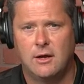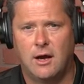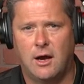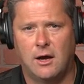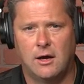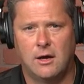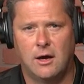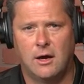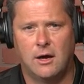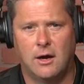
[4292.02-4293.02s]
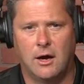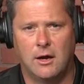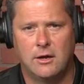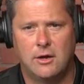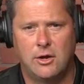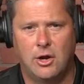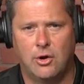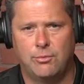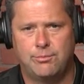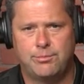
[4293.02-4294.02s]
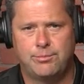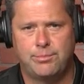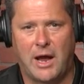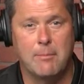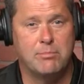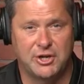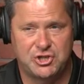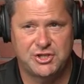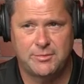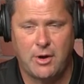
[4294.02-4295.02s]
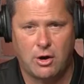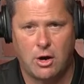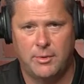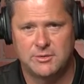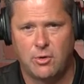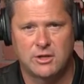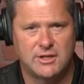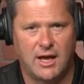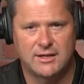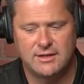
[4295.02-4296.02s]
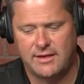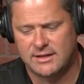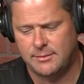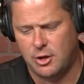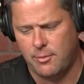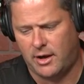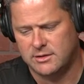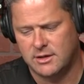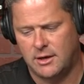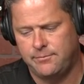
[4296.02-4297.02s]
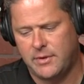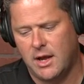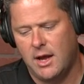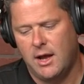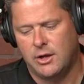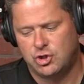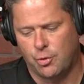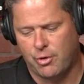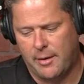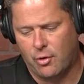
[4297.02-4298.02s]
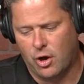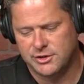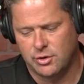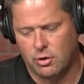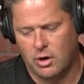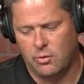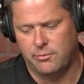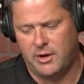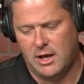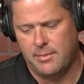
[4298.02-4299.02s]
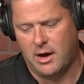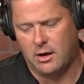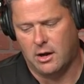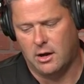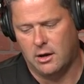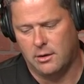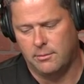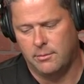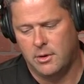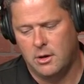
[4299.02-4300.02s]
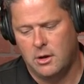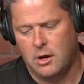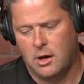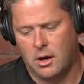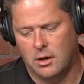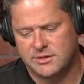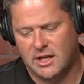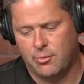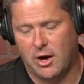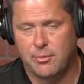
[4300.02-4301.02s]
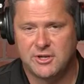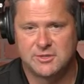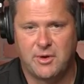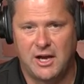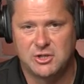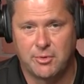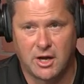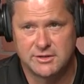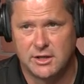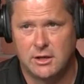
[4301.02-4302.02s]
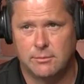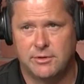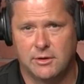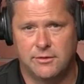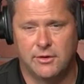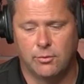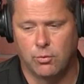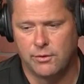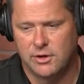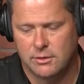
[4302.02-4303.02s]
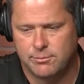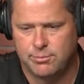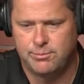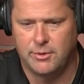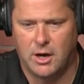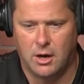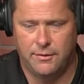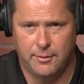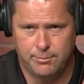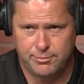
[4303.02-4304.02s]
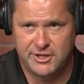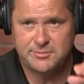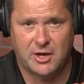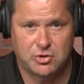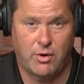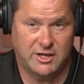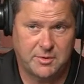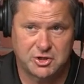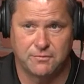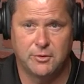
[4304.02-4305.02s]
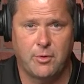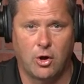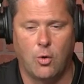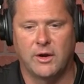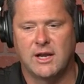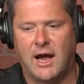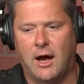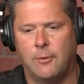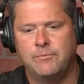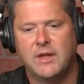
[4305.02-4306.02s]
uh, uh, you know, ambitious about Kirby Smart's legacy, that's something you might say. Joe Brammer also agreeing with me about um, uh, celebrating participation because the the the, uh, the participation rate, especially in football, going down.